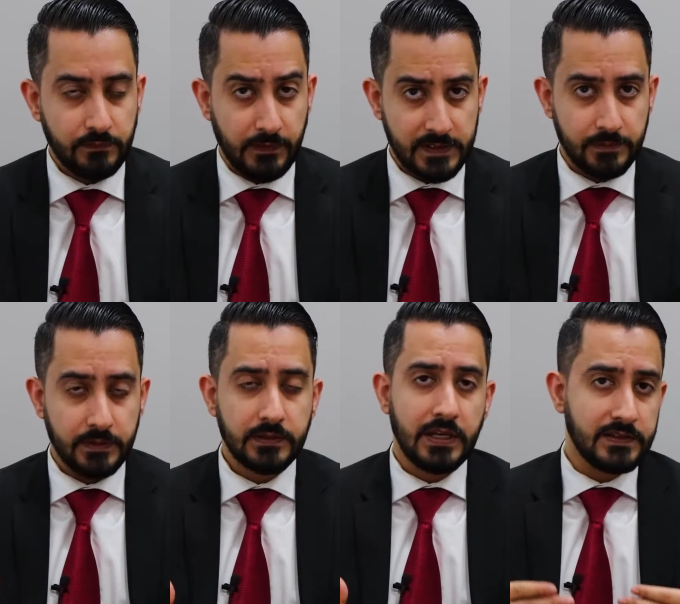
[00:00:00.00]

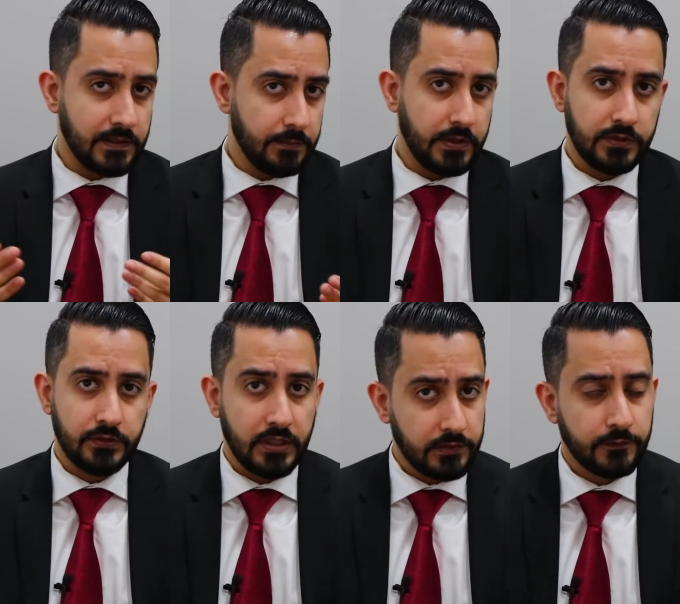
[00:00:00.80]
investment as compared
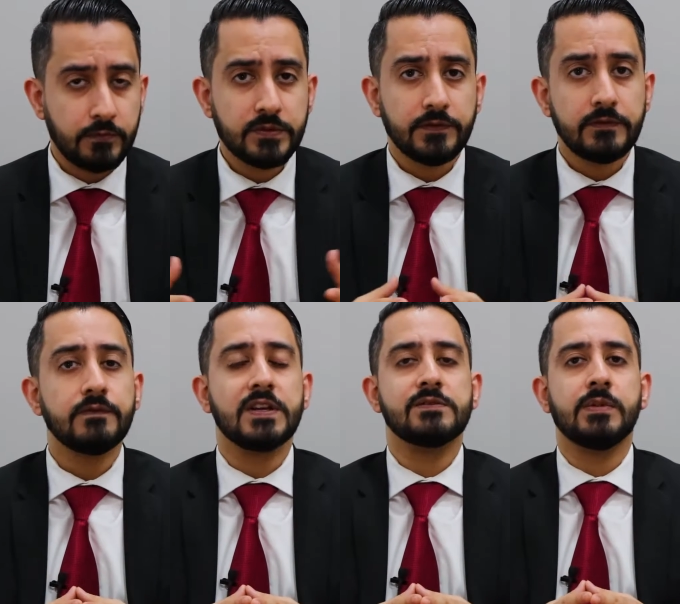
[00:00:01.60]
to other forms of
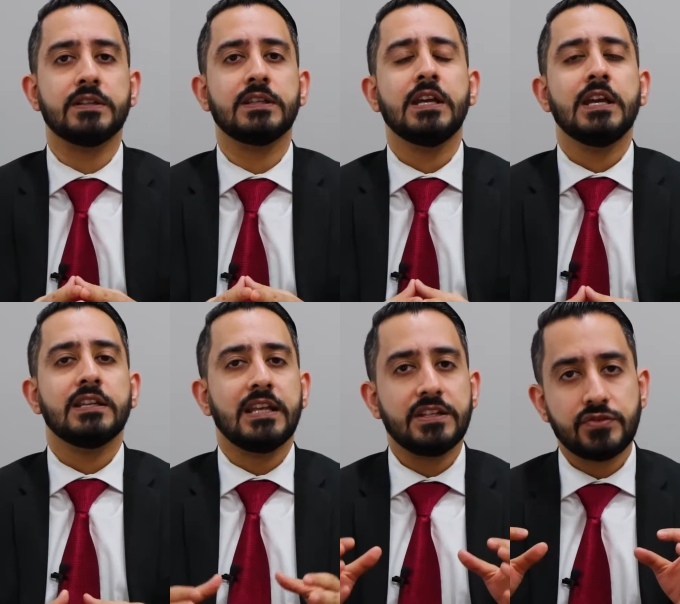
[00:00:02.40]
investment
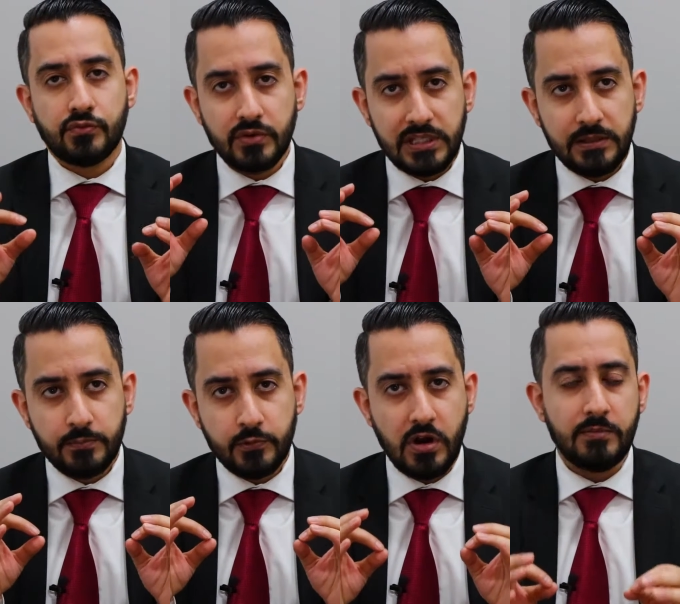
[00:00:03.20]
that is
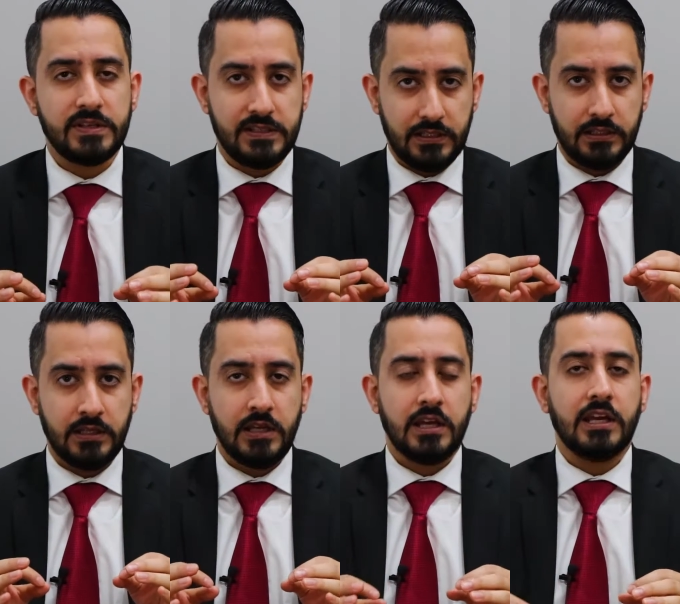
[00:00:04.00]
really promising
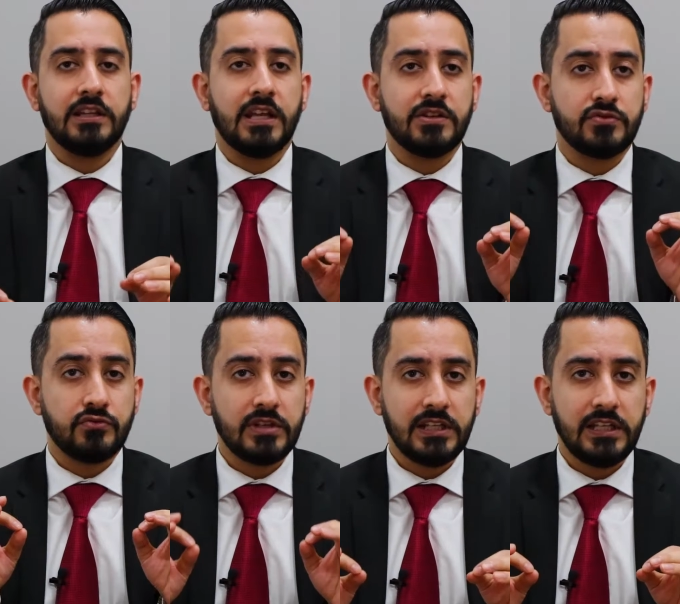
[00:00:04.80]
and that is
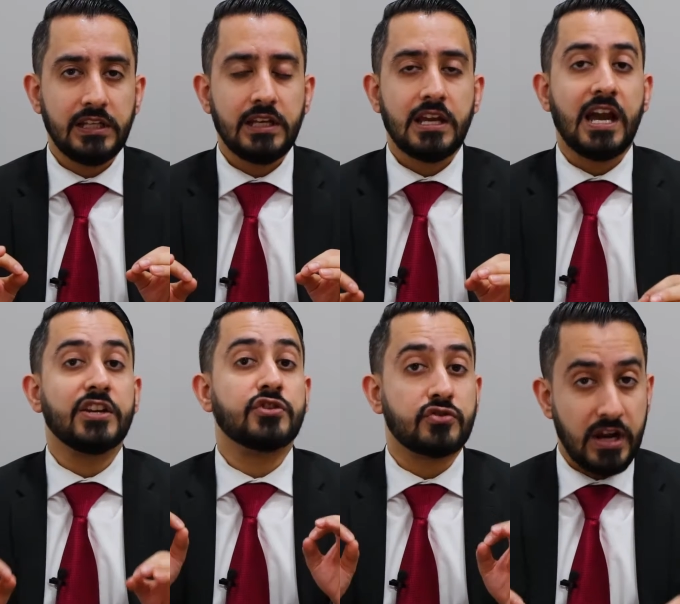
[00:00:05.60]
really
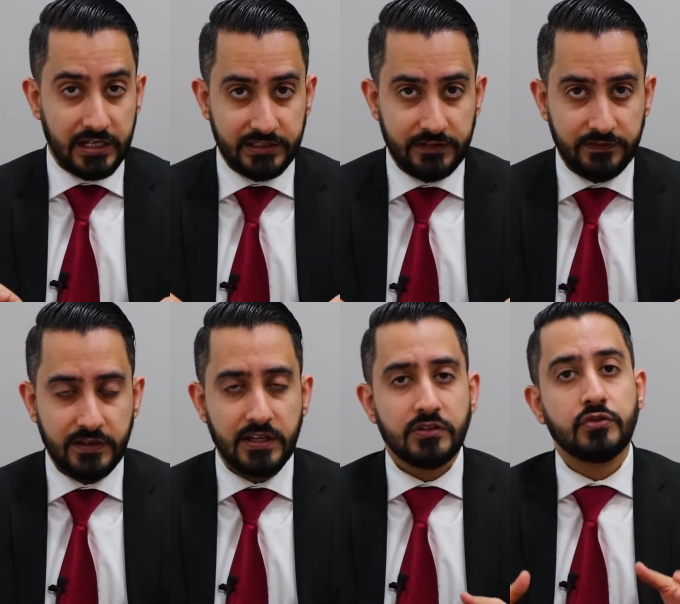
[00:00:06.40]
attractive
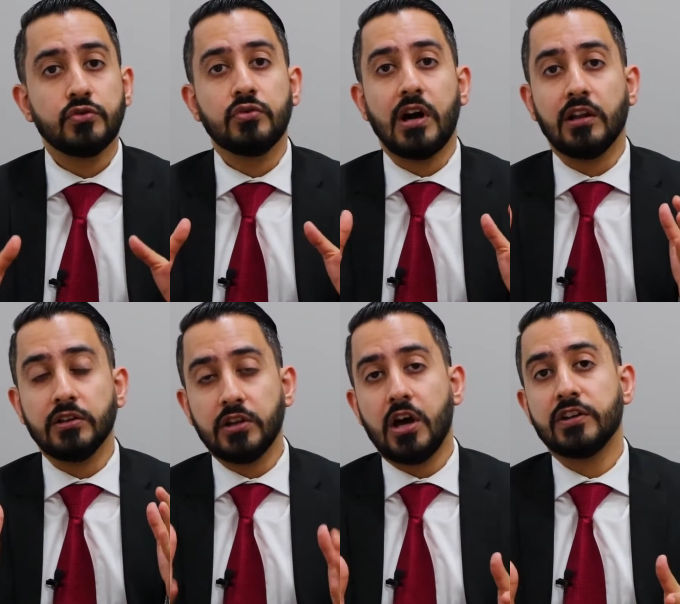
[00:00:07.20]
to a
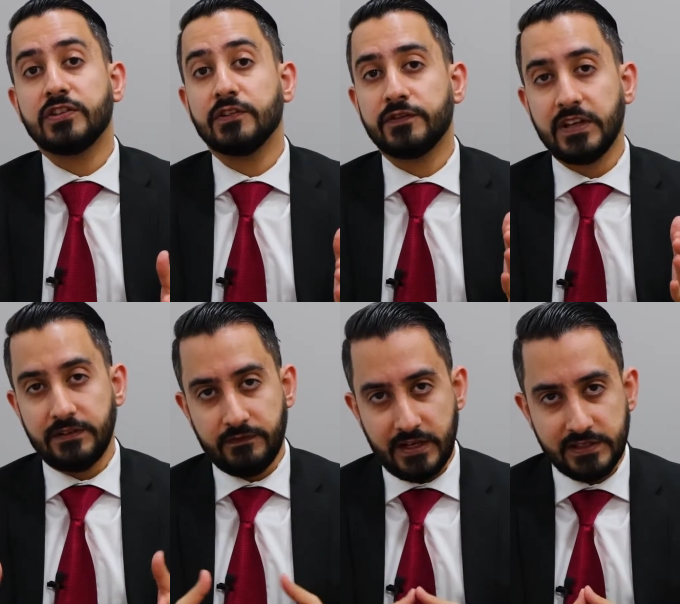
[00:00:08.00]
lot of
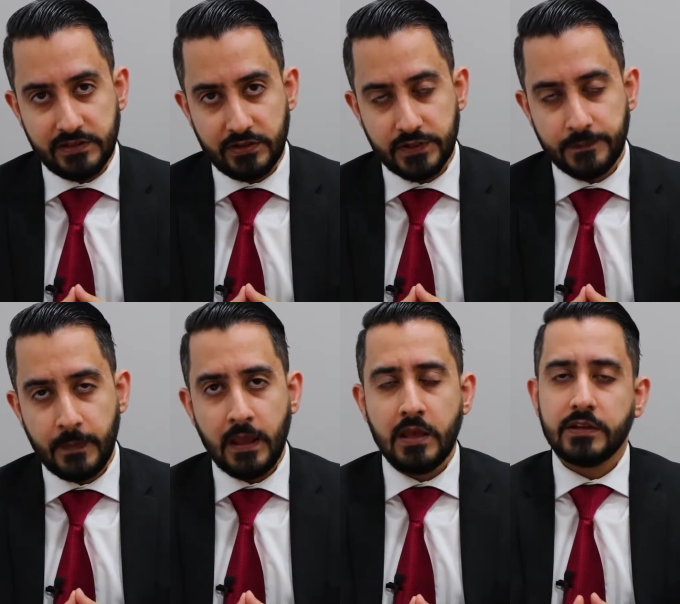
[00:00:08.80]

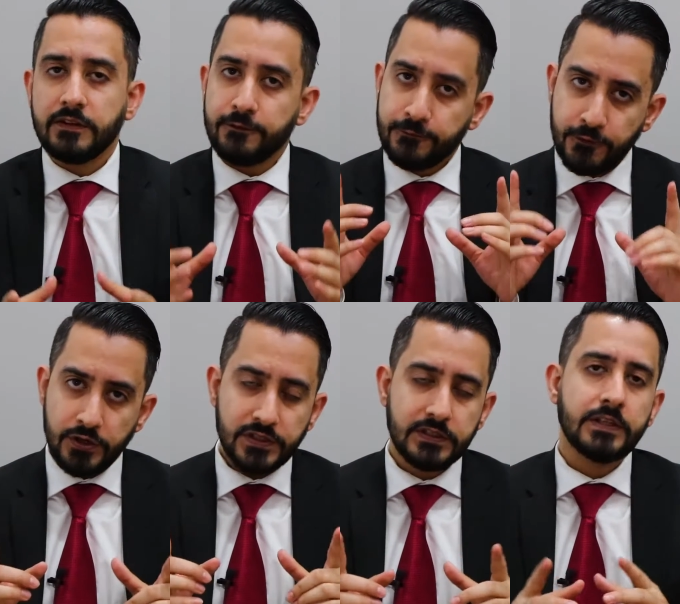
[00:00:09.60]
investors. The
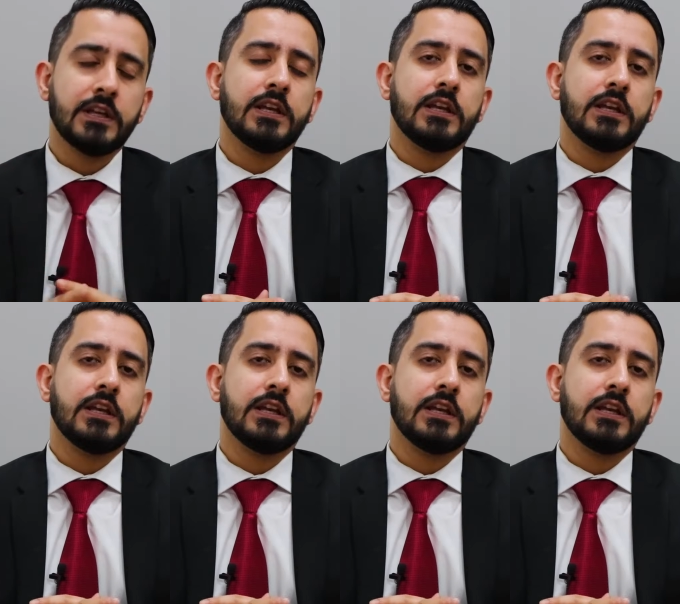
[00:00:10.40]
first